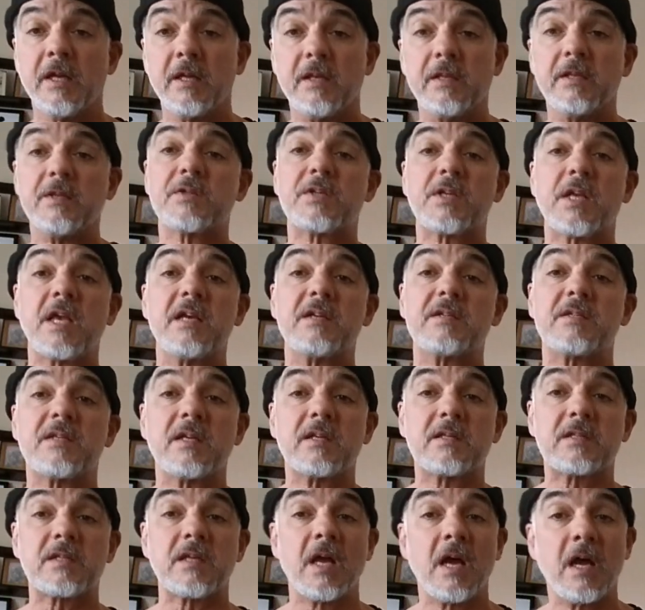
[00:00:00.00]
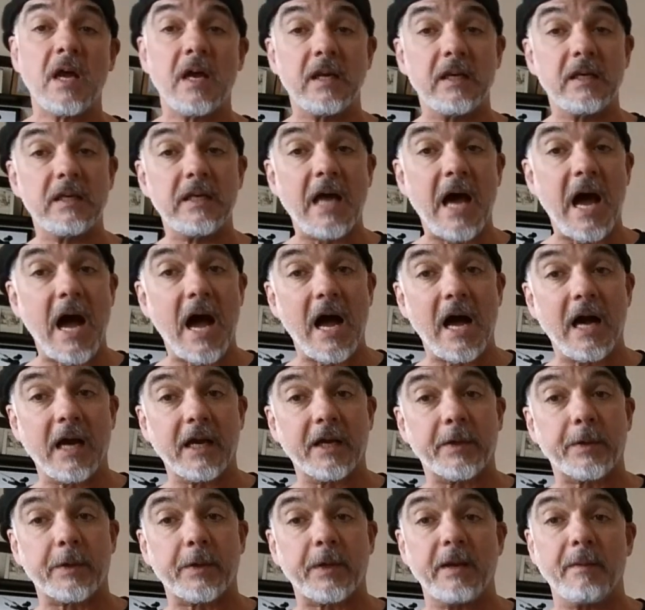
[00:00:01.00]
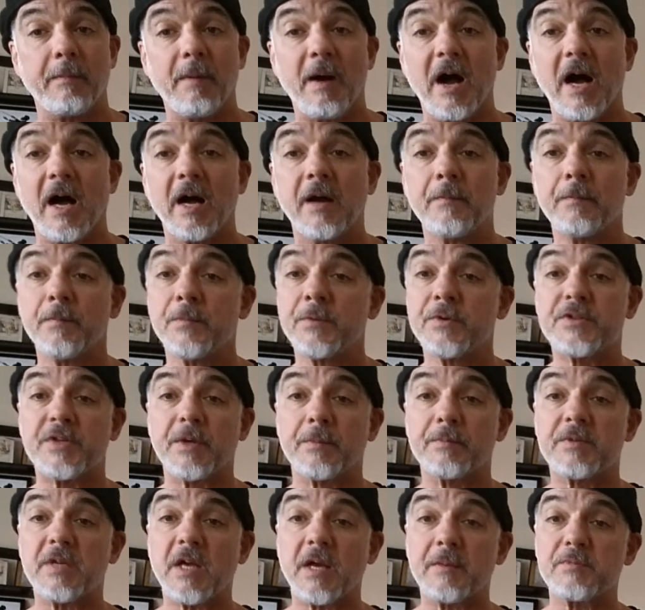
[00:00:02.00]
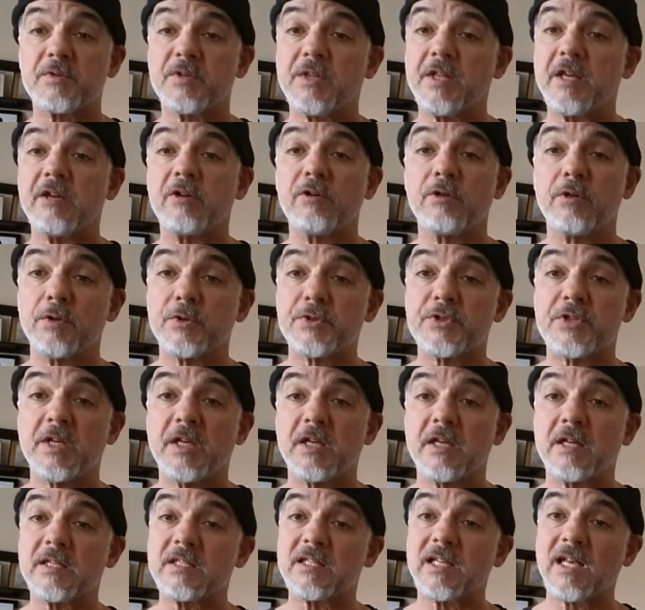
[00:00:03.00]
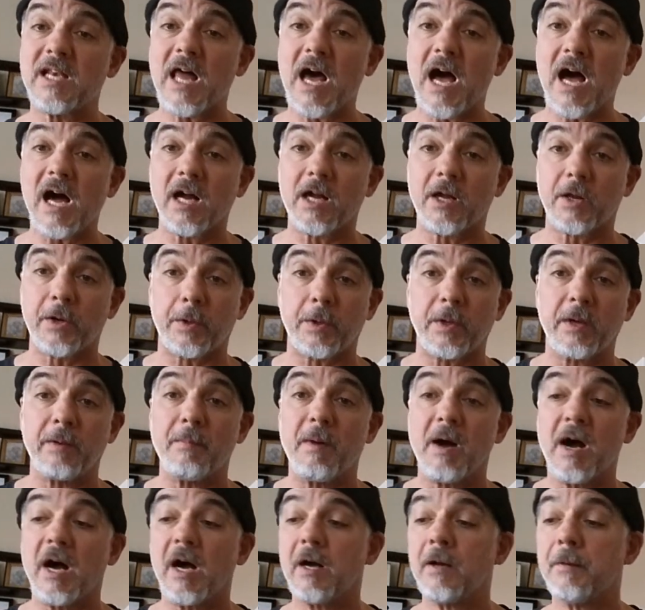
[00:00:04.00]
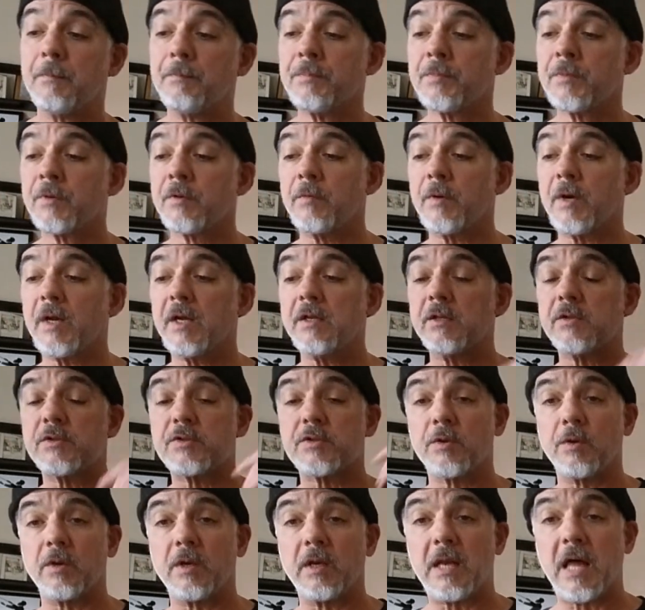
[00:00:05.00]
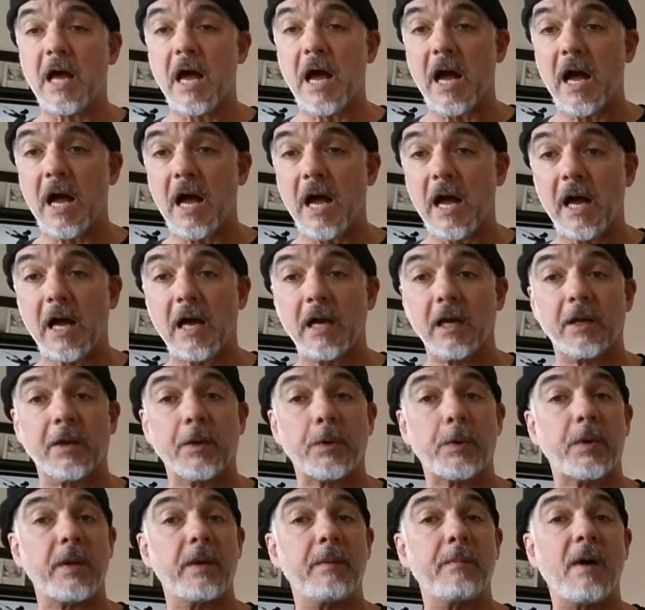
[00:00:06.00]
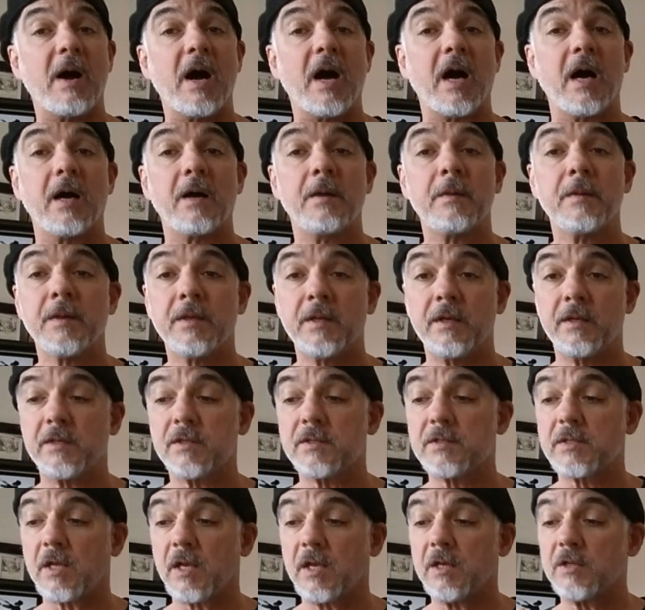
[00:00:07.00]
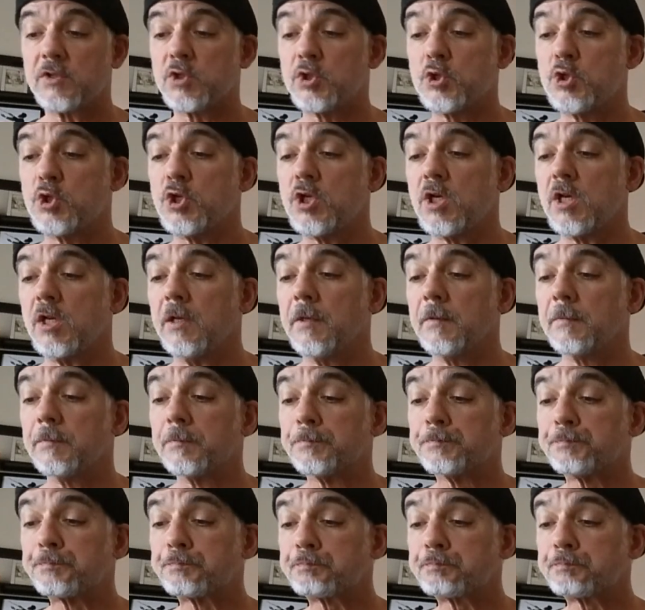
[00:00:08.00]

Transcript: In this case, it's lagrima. Sometimes later you'll see it as lacrima, right? So lagrima, in this case, G.